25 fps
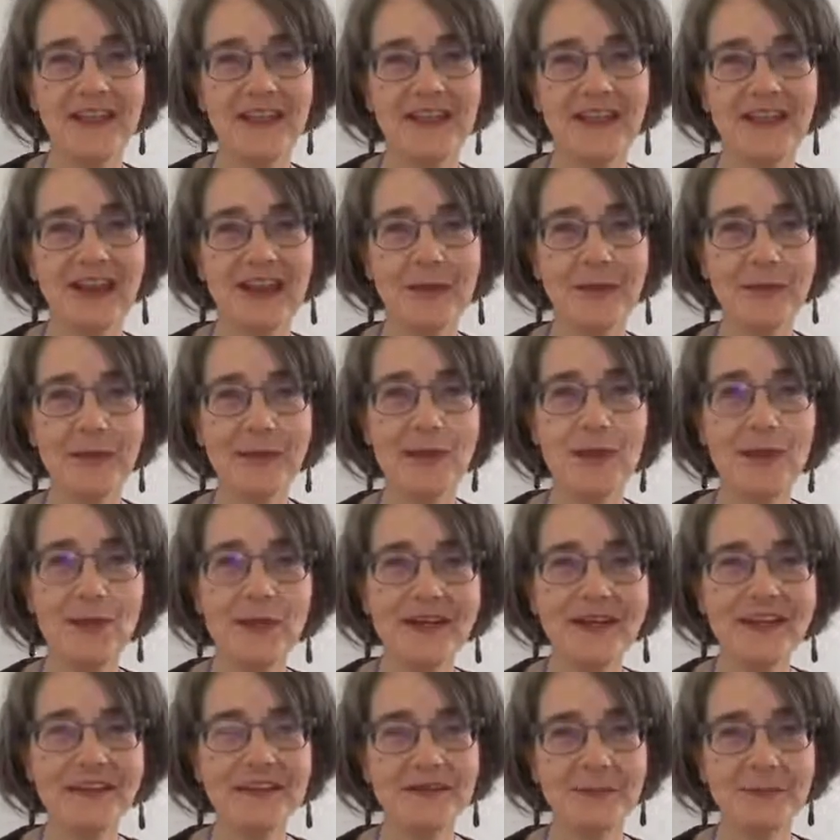that
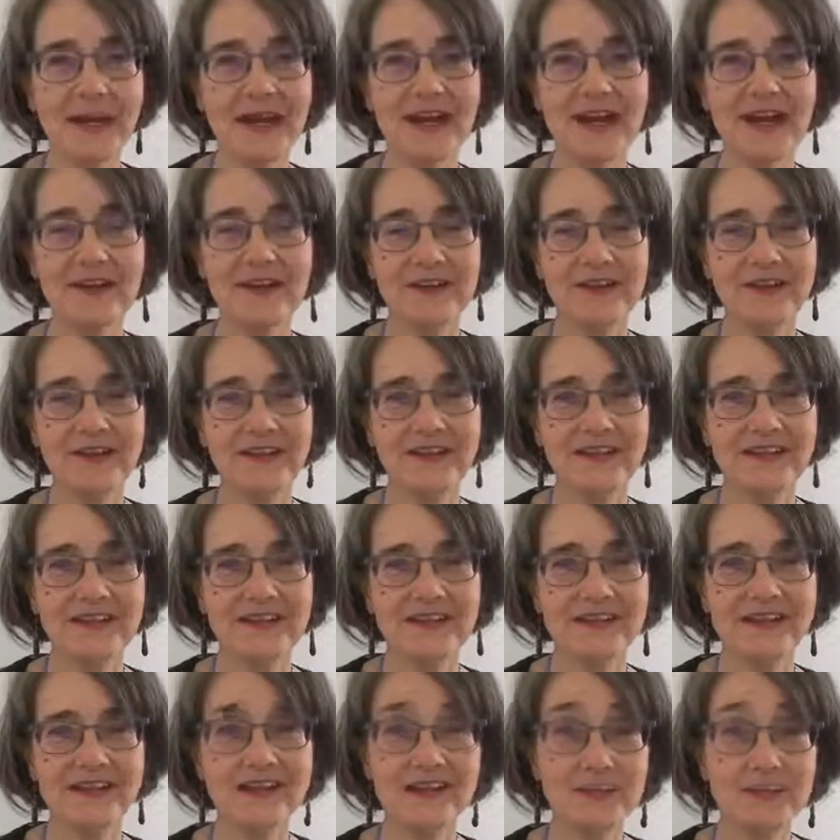we as parents
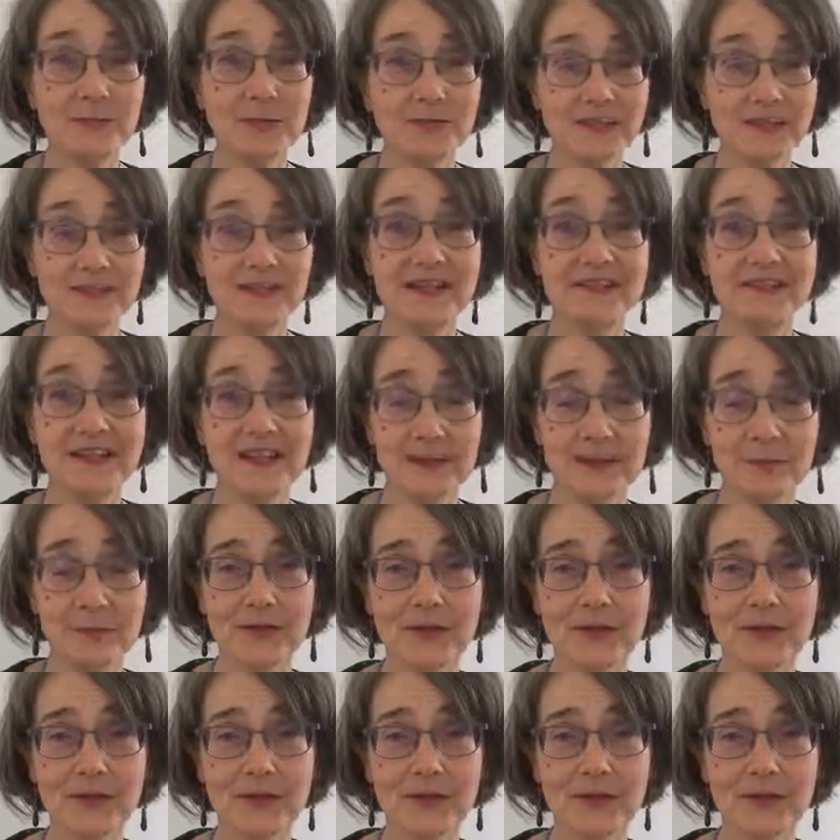need to understand.